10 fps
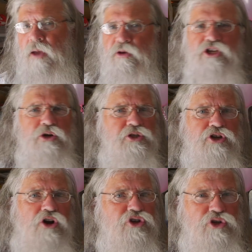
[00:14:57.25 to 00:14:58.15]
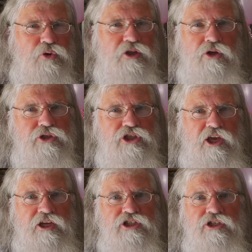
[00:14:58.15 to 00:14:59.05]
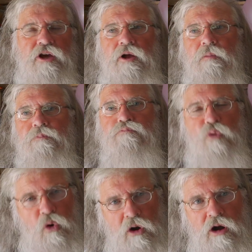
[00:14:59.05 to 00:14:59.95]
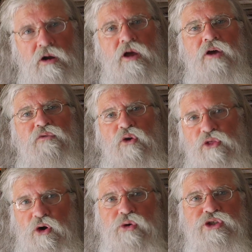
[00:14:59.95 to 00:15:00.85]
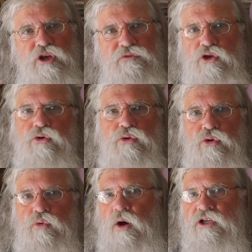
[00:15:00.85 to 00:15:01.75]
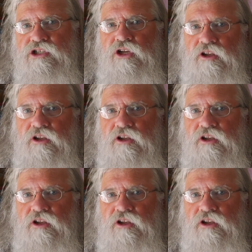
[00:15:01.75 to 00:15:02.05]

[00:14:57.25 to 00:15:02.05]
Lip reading: I'm going to go start doing those things more for those of you who want to